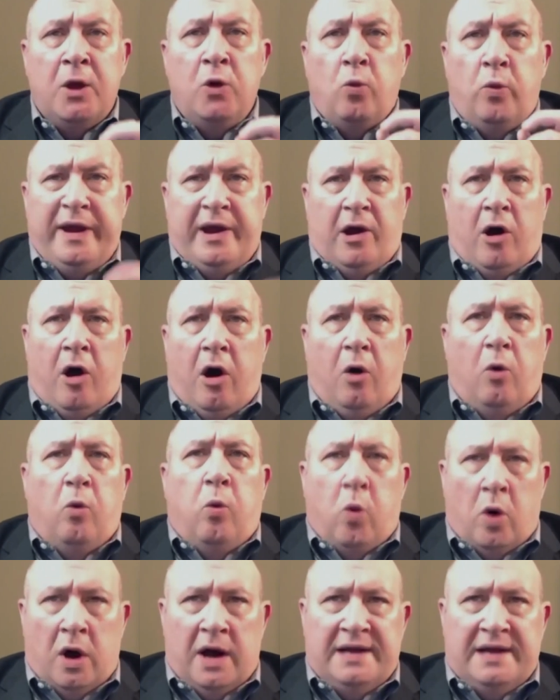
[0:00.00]
we all
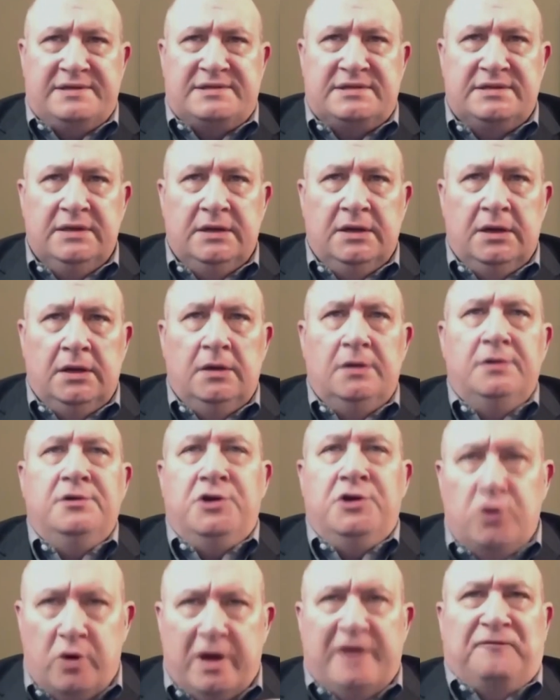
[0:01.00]
want
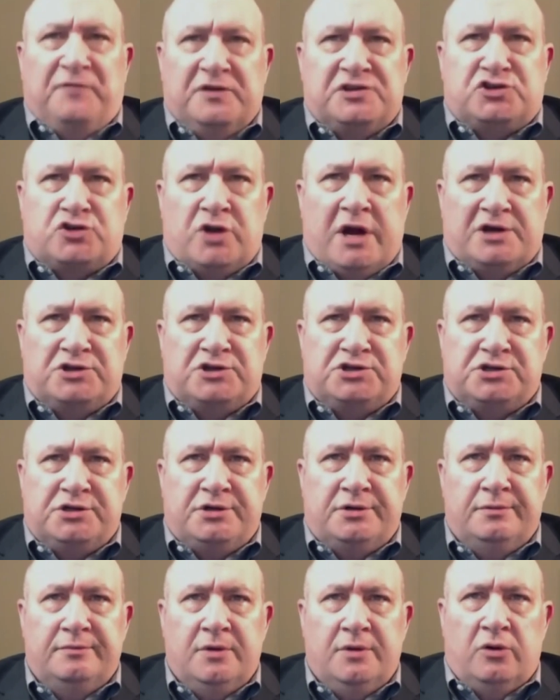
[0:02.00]
new
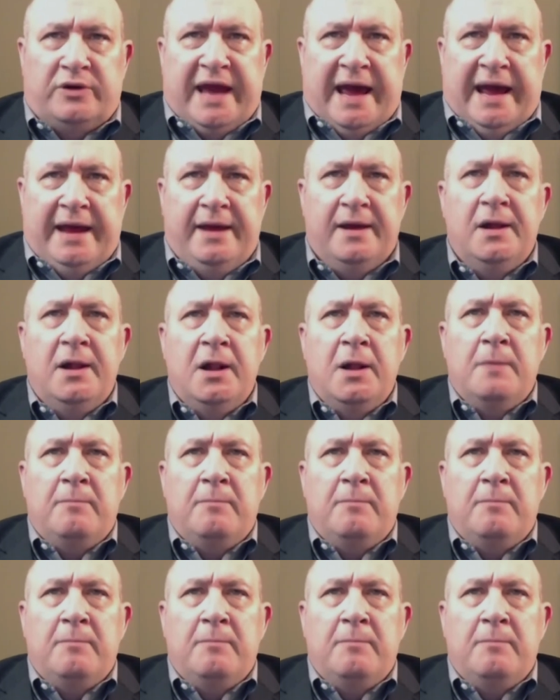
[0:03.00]
infrastructure, okay?